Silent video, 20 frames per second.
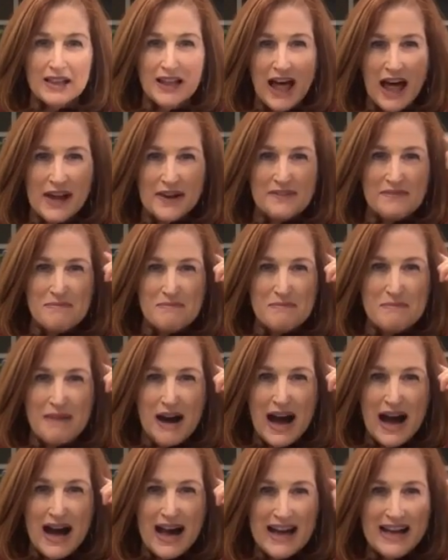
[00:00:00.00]
a lot of
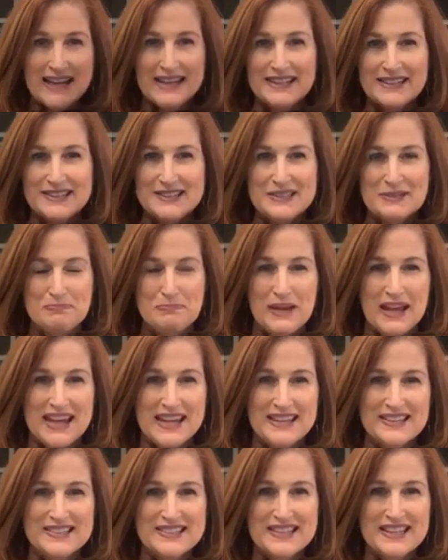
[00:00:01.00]
mind
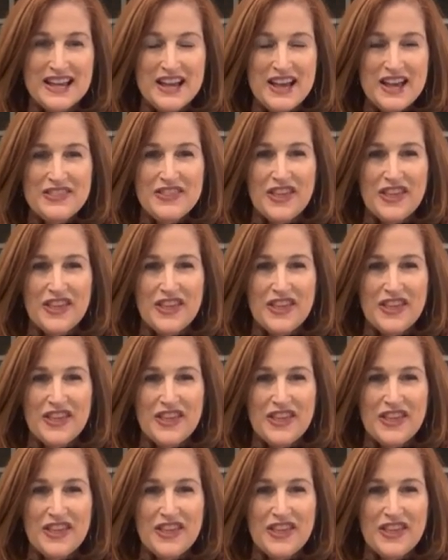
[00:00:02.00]
space